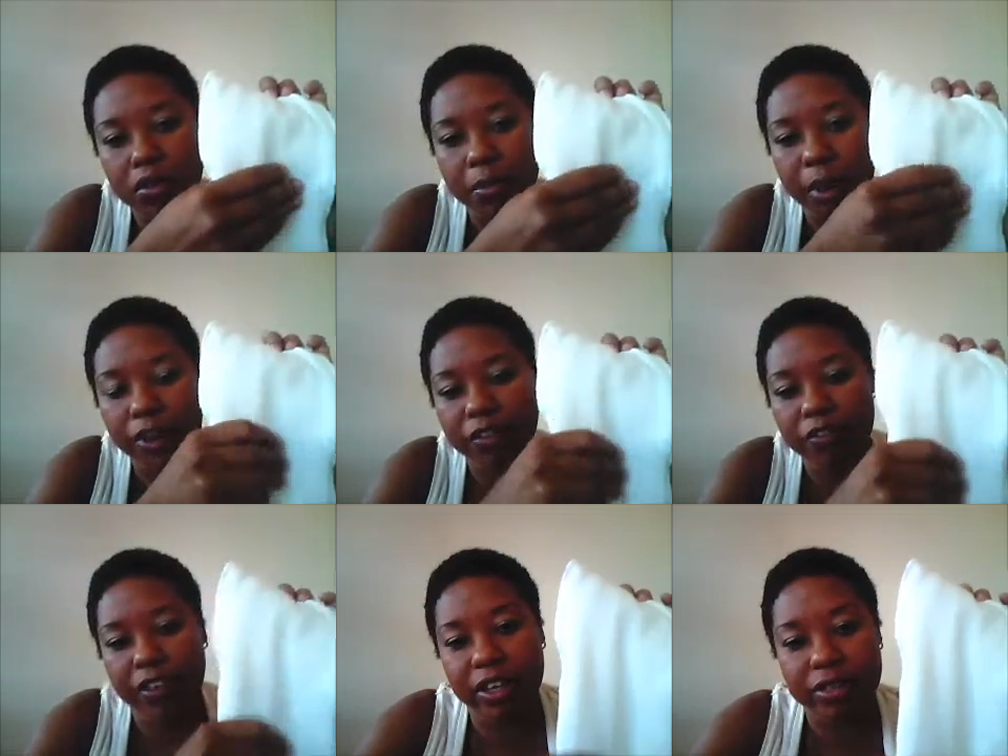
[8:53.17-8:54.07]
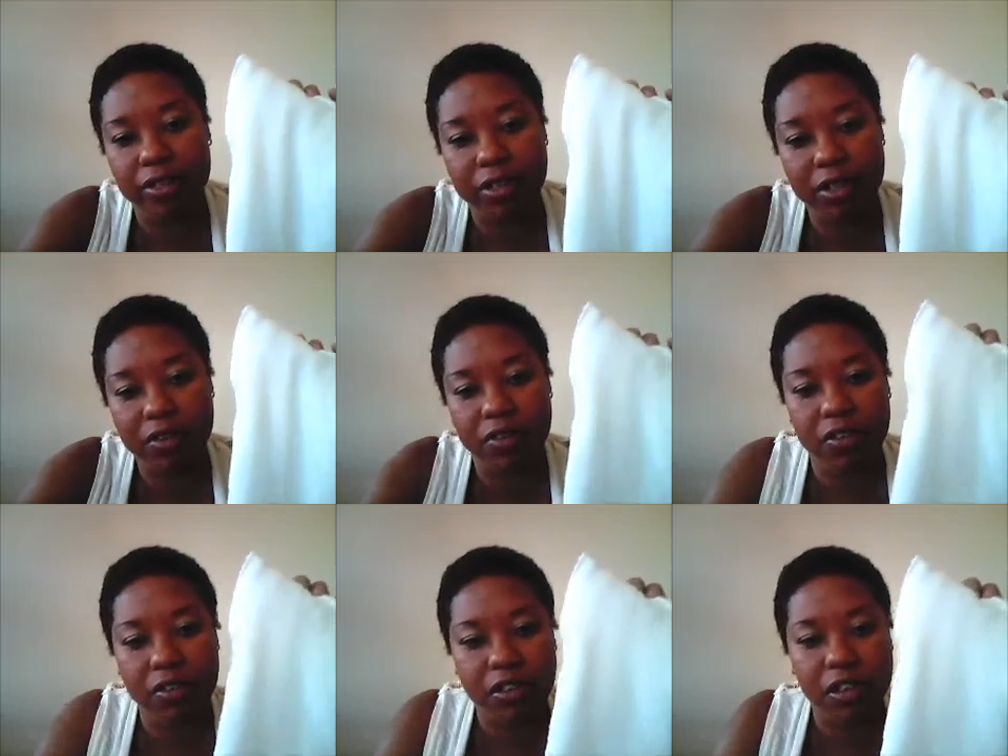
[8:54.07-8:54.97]
microfleece Just
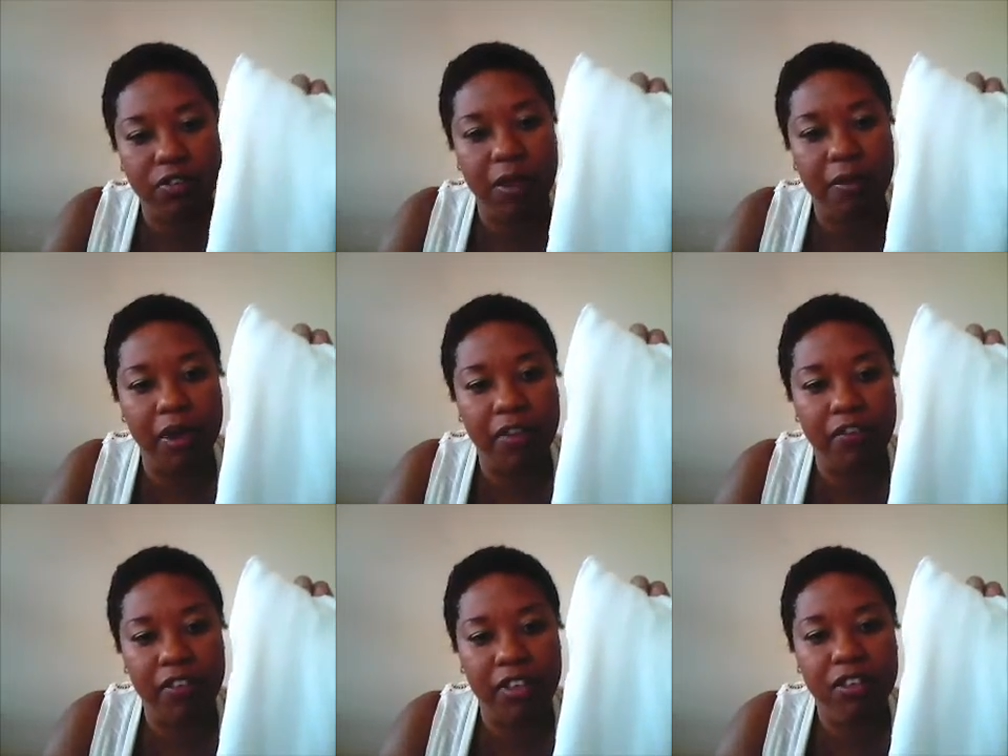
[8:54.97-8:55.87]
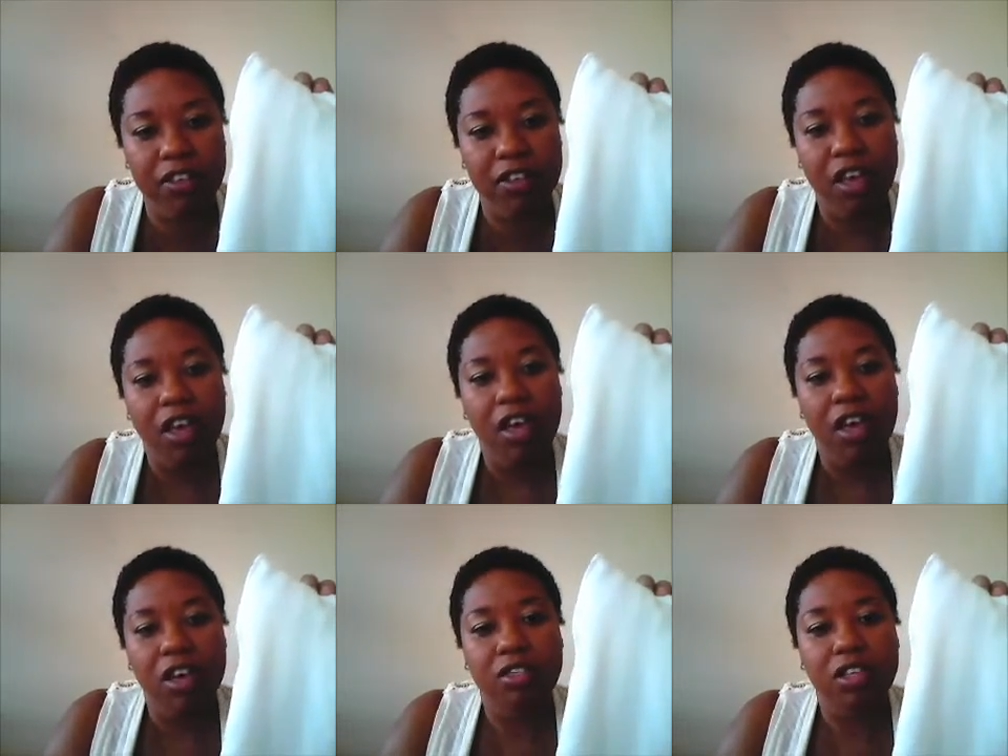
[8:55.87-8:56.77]
stay dry microfleece
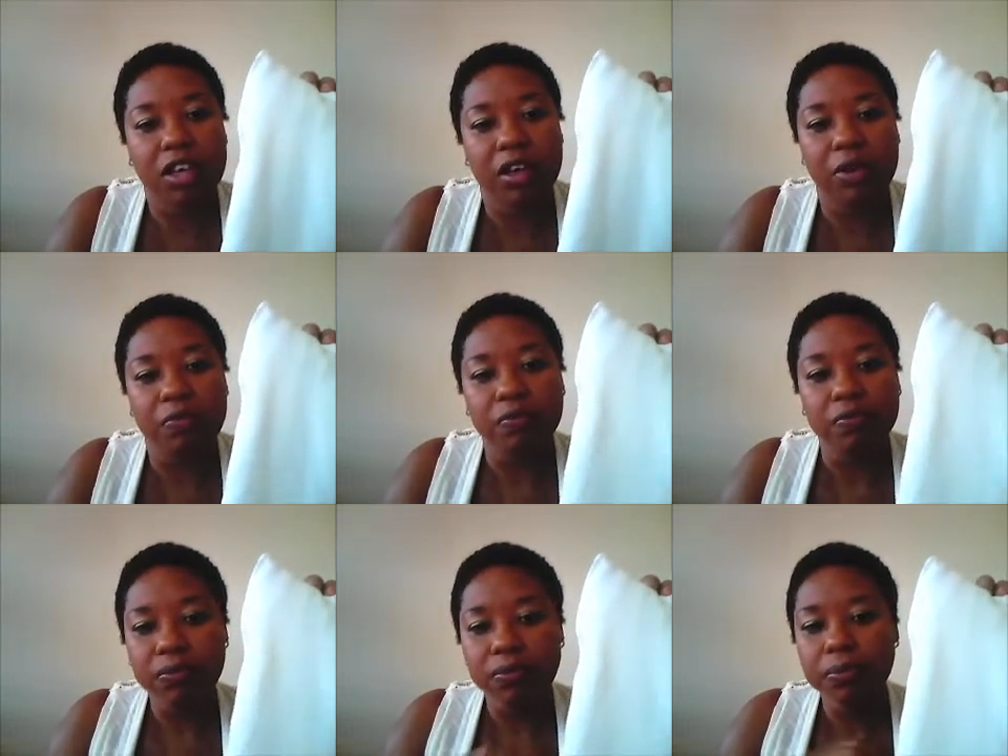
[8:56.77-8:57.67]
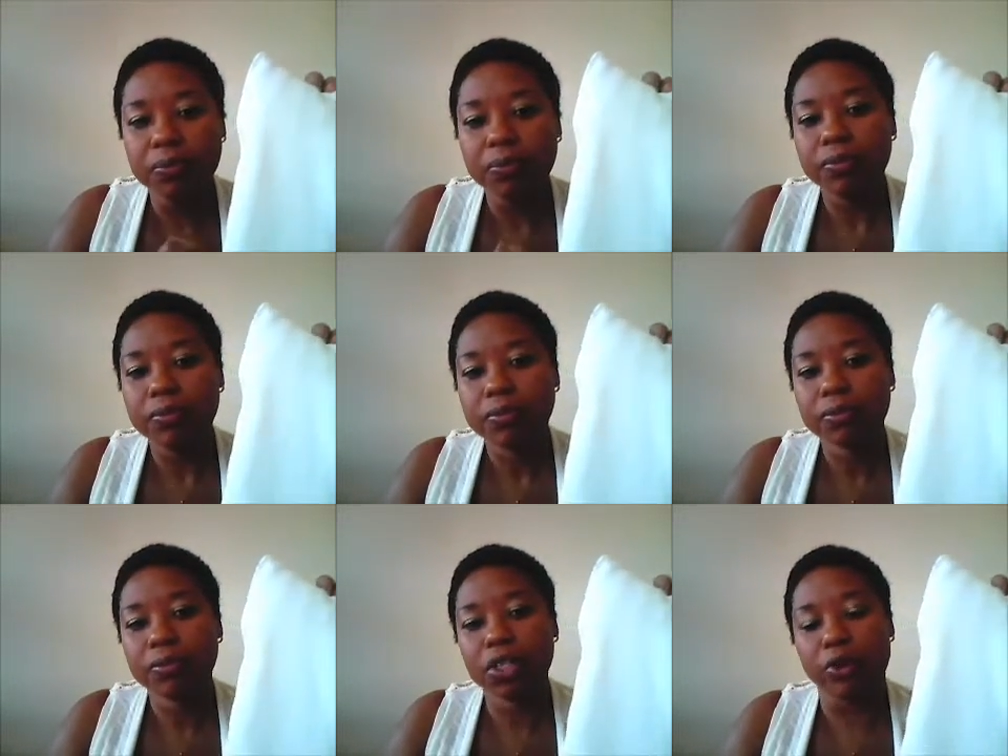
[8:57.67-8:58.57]
because um,
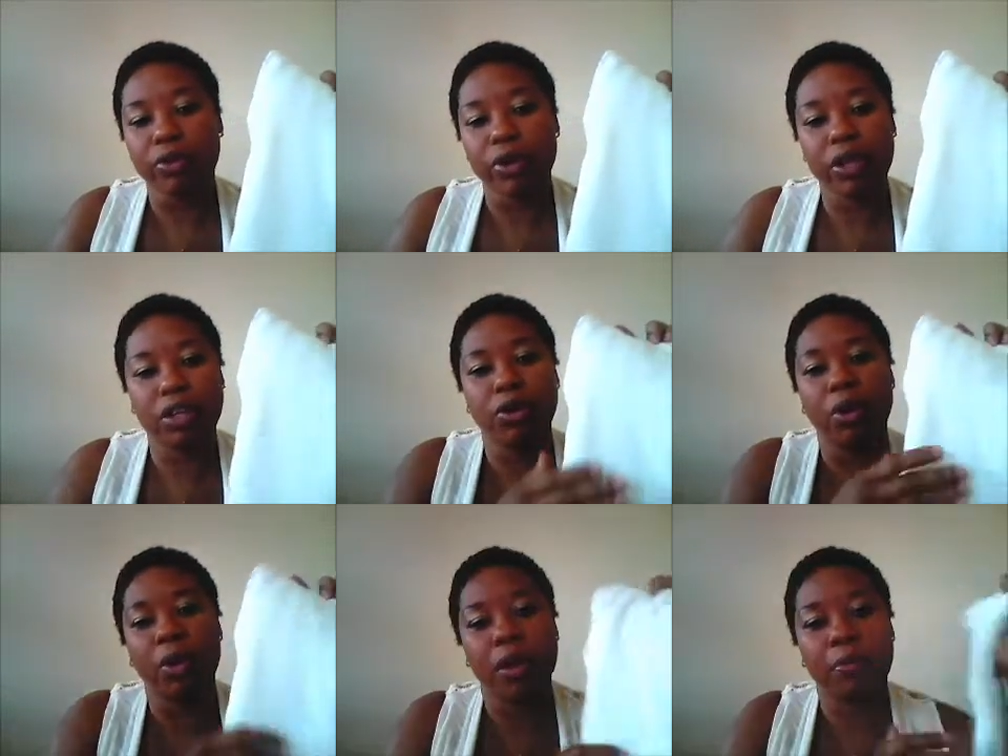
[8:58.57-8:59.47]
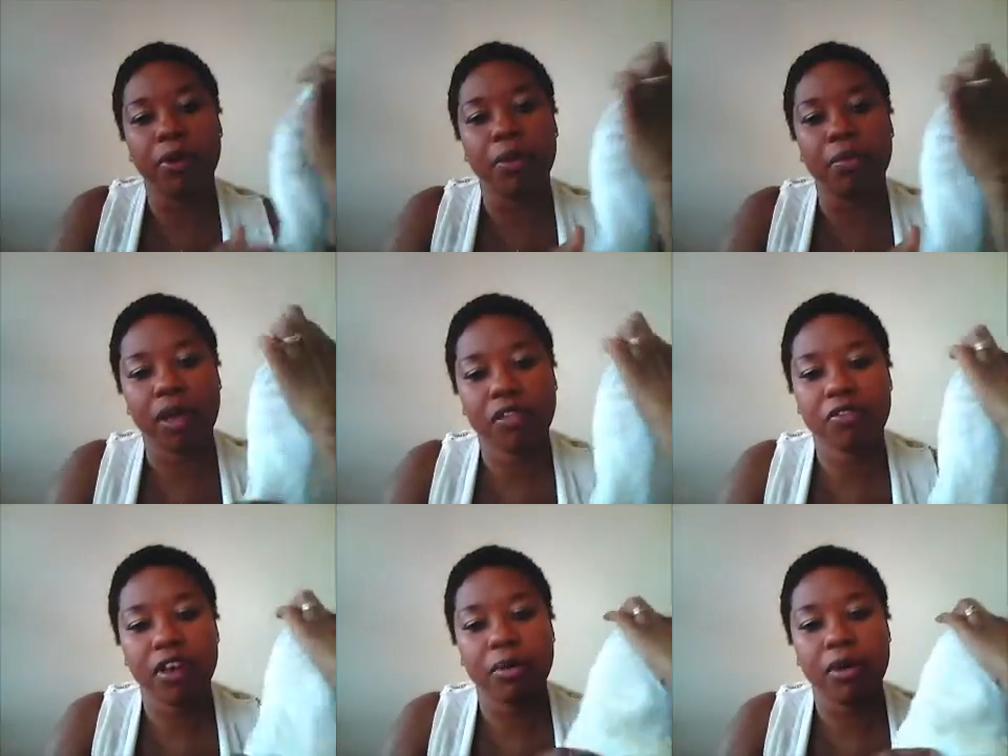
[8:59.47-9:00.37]
you really don't want to put
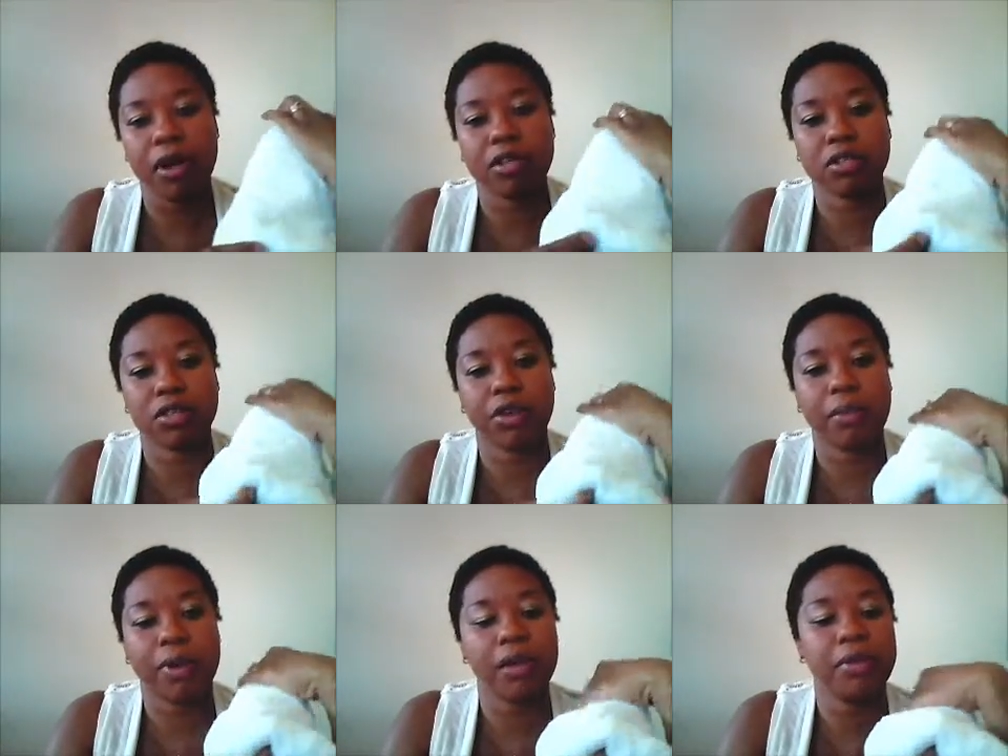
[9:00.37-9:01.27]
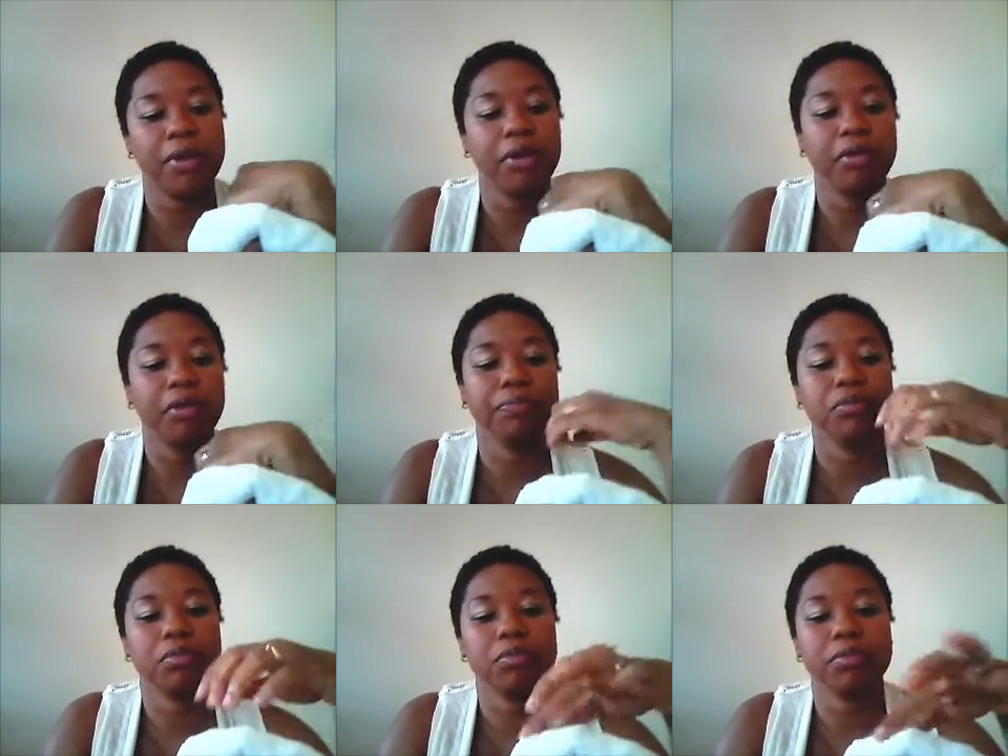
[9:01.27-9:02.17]
microfiber next to your baby
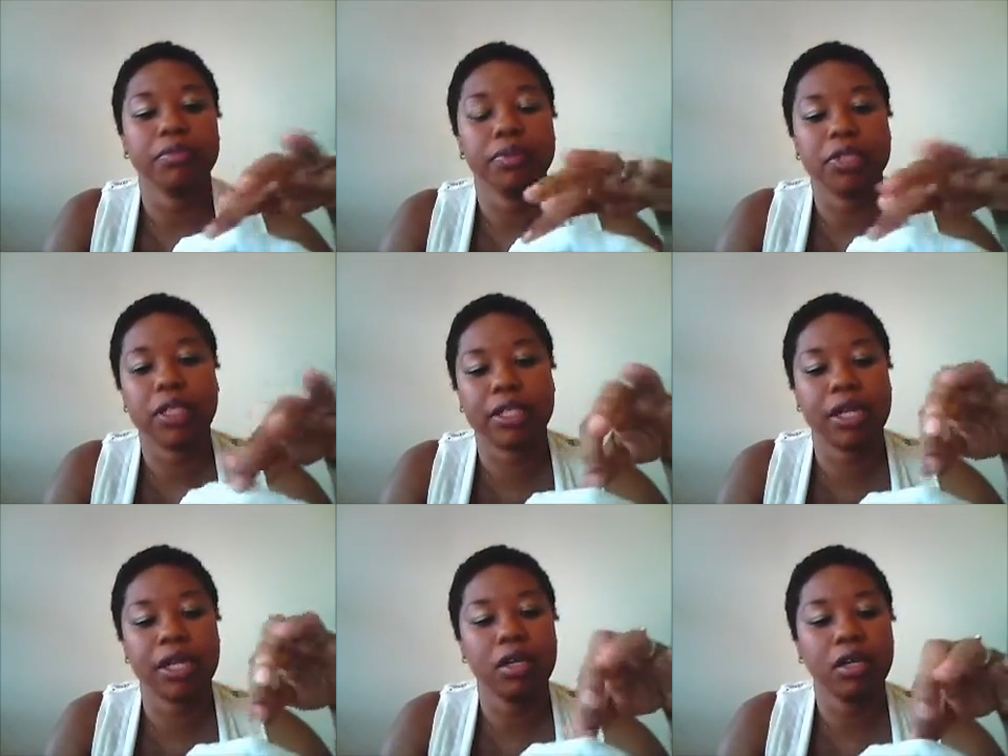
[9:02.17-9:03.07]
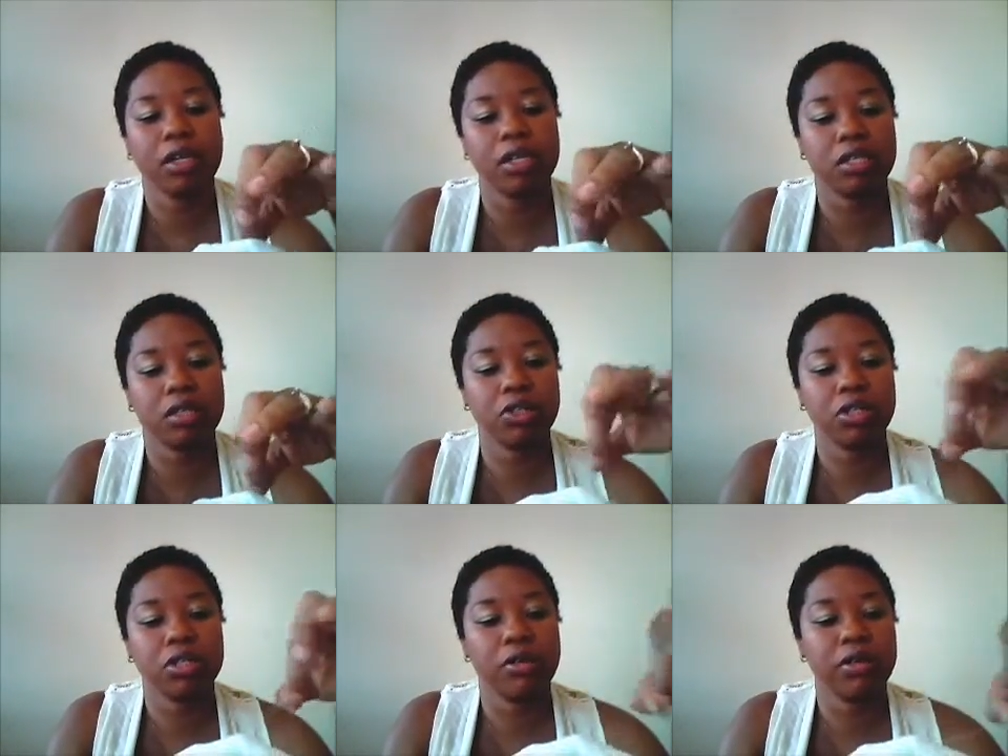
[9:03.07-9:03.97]
skin because it'll
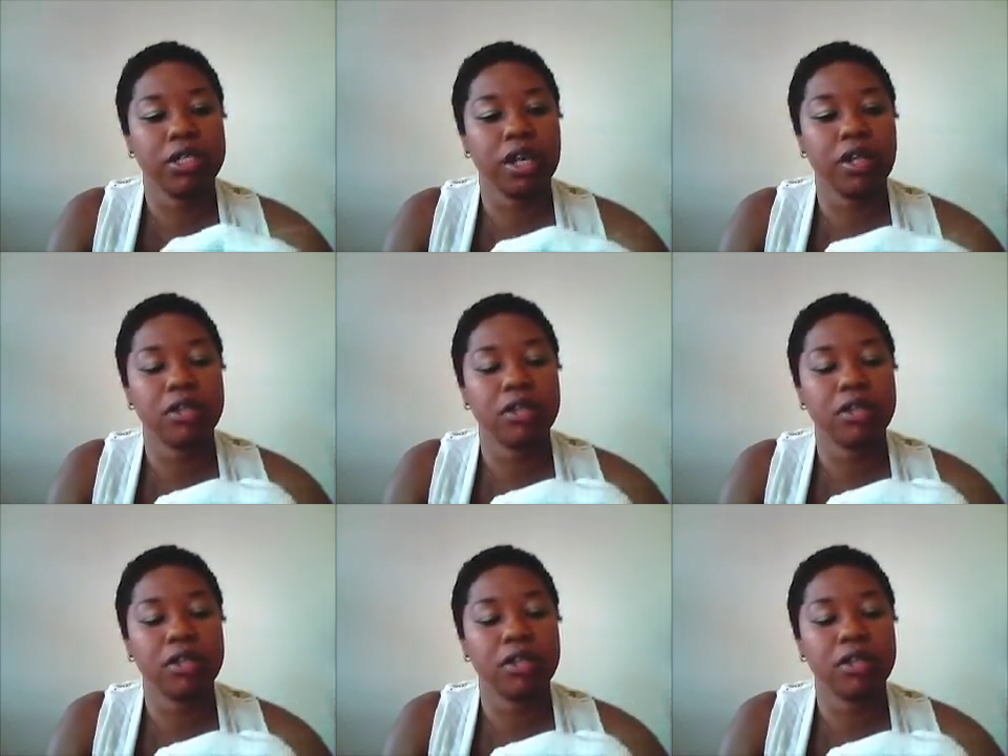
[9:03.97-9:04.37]
just irritate their